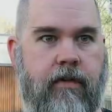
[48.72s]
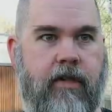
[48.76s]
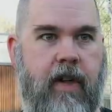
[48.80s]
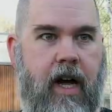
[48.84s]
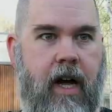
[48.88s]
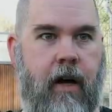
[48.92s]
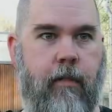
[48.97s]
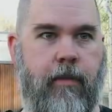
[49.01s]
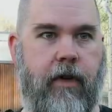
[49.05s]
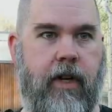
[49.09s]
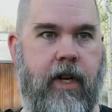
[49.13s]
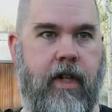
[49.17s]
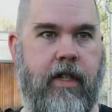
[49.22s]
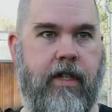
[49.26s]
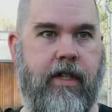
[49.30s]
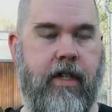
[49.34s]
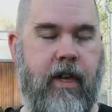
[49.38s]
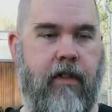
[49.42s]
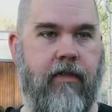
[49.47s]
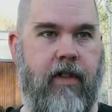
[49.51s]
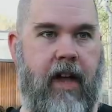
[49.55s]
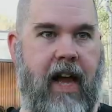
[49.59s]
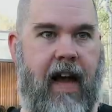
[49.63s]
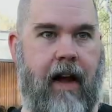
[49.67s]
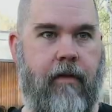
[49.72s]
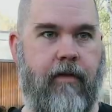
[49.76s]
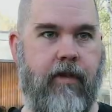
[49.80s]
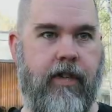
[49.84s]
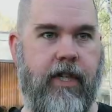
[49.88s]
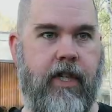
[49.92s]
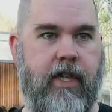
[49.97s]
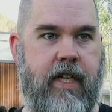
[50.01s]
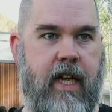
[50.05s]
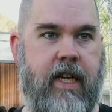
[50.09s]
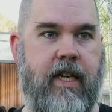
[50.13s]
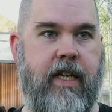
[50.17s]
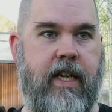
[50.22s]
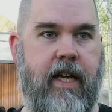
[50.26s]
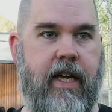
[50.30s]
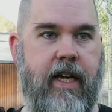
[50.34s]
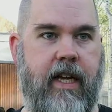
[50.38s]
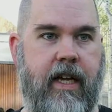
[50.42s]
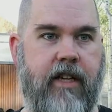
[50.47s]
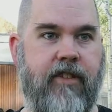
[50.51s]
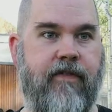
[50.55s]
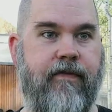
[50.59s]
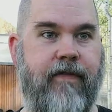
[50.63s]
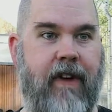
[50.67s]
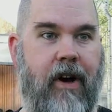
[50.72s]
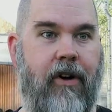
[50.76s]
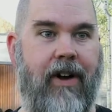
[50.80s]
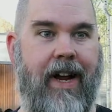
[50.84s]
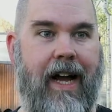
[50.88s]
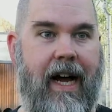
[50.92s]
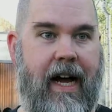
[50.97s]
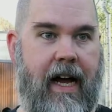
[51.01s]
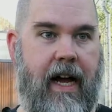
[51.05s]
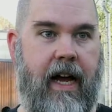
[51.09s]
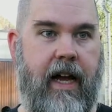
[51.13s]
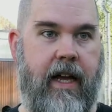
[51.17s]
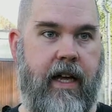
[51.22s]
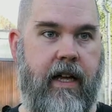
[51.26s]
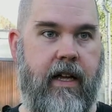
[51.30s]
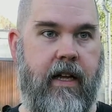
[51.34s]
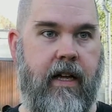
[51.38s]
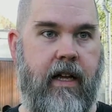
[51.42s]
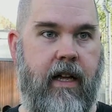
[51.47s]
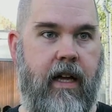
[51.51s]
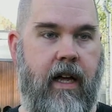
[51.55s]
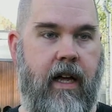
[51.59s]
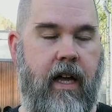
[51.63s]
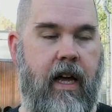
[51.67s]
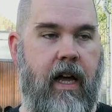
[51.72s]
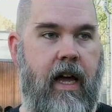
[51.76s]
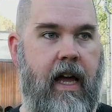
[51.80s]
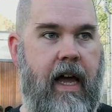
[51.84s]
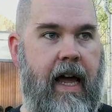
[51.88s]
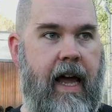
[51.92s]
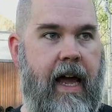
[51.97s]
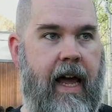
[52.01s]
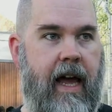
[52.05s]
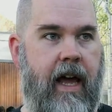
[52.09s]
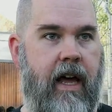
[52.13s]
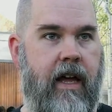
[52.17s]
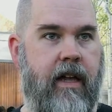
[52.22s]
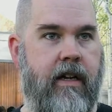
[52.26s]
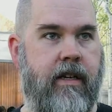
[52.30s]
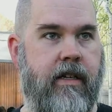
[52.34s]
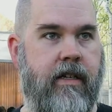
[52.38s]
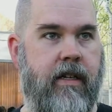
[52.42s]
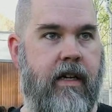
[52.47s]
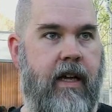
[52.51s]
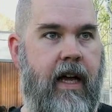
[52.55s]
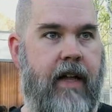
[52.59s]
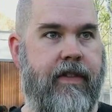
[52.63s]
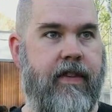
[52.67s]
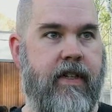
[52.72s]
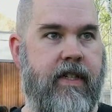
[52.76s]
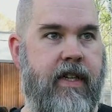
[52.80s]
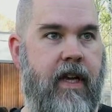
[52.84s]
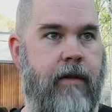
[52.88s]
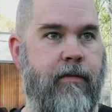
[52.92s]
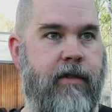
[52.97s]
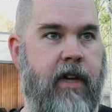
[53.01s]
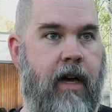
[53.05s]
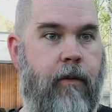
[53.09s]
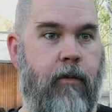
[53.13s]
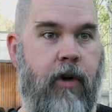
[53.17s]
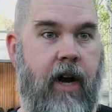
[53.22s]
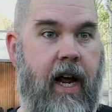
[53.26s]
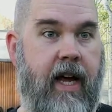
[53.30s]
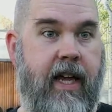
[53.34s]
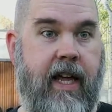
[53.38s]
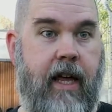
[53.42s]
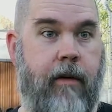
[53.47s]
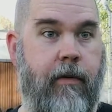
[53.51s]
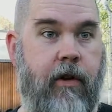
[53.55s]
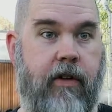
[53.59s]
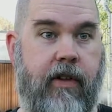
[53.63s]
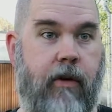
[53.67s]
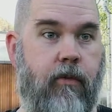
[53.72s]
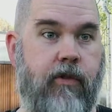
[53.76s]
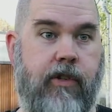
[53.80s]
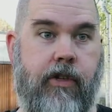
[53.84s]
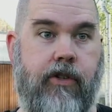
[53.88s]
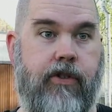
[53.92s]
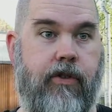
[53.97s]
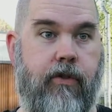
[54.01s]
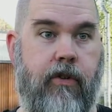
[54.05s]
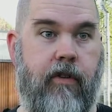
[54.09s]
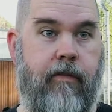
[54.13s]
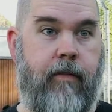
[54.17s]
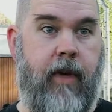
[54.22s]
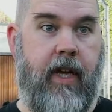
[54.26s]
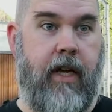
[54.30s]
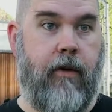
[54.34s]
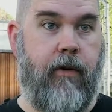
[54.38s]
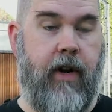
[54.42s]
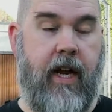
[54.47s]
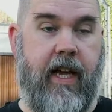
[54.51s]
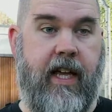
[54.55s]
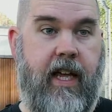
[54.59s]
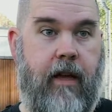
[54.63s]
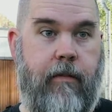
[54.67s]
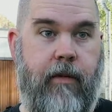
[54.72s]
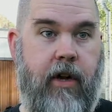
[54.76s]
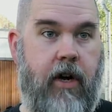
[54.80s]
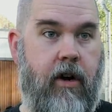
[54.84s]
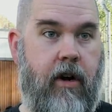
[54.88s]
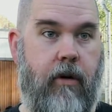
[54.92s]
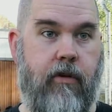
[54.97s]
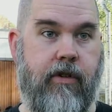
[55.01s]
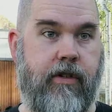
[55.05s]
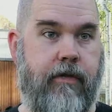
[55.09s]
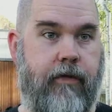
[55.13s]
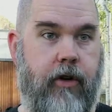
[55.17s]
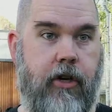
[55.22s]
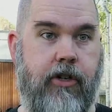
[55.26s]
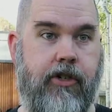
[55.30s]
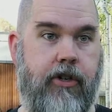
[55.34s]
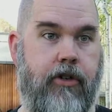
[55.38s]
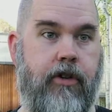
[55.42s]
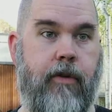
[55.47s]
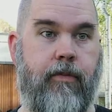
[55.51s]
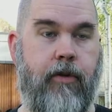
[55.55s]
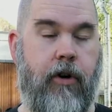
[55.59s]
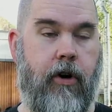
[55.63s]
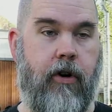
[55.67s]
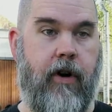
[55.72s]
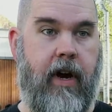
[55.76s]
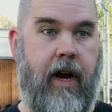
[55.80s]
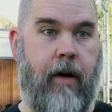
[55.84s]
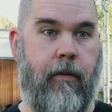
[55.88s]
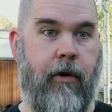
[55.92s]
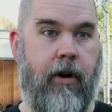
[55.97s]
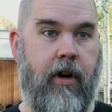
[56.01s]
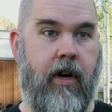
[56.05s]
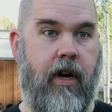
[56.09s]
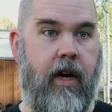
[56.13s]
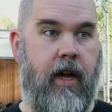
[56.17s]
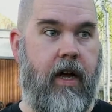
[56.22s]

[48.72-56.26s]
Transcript: of competence of the average attendee is very high. And at the same time, when I came here, that wasn't true of me. When I came here, I was a very junior programmer,